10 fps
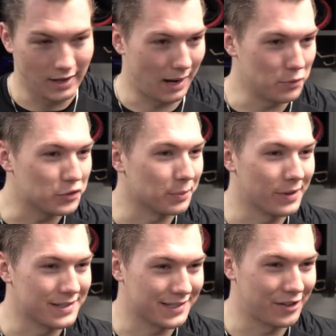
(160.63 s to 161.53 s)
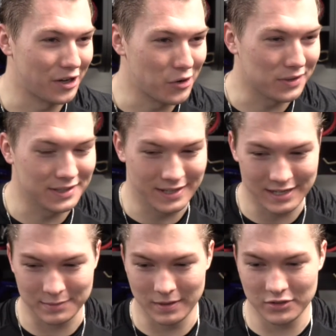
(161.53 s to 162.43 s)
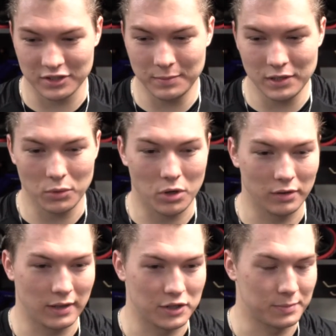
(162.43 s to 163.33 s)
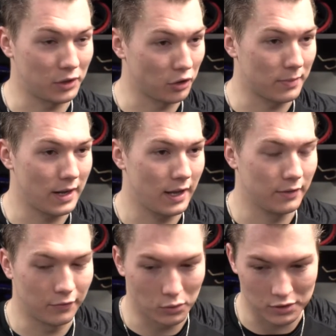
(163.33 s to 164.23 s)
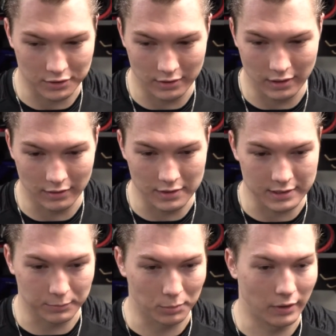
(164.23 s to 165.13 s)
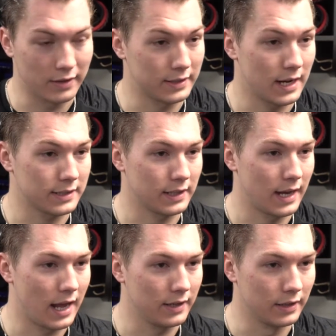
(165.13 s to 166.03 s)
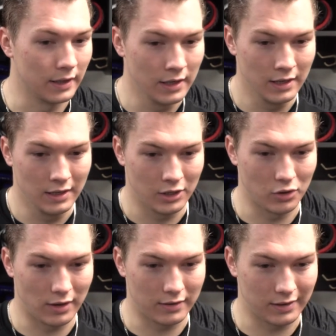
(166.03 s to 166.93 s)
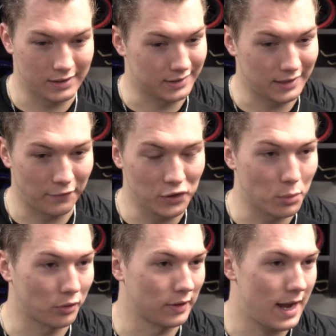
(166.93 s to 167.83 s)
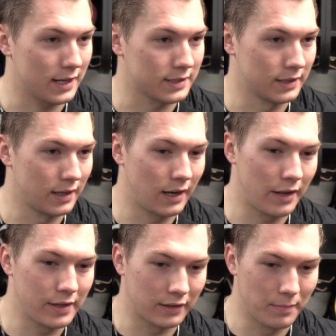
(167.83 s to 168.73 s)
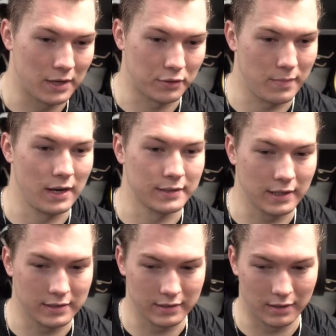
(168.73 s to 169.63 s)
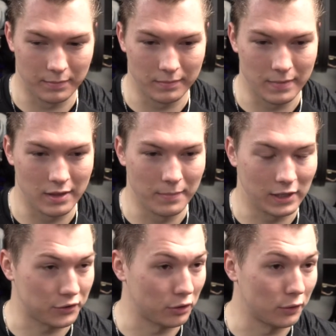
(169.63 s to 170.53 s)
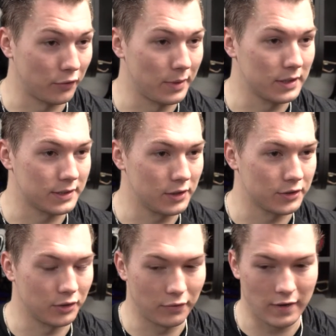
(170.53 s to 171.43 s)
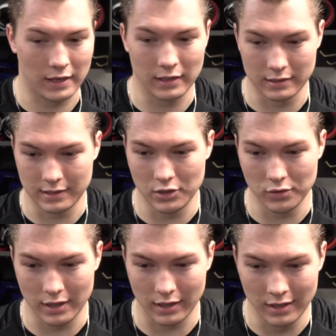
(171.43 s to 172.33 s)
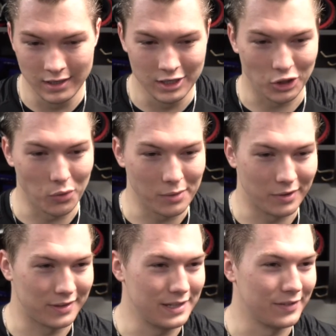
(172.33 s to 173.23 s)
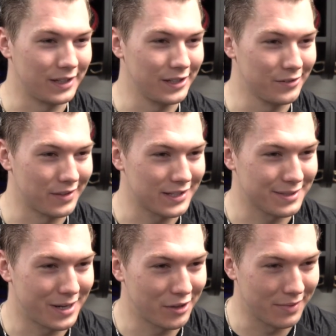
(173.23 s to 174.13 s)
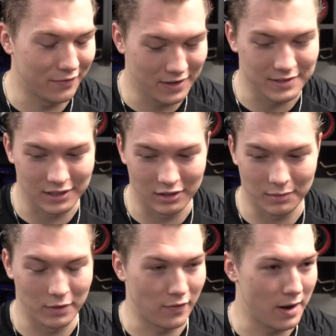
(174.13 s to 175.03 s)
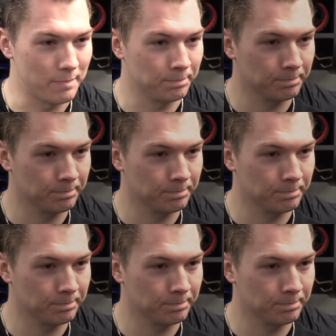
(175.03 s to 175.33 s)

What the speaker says: I'm used to playing center. I know what it takes, but just to be on the wall, it allows me to clear my head, focus on the simple play and the task at hand. And, you know, like I said, I feel more relaxed, and I think the mental mindset's been the biggest hurdle for me this year. So if I can continue to go in with an even keel, with that smile on my face, and I'll be fine.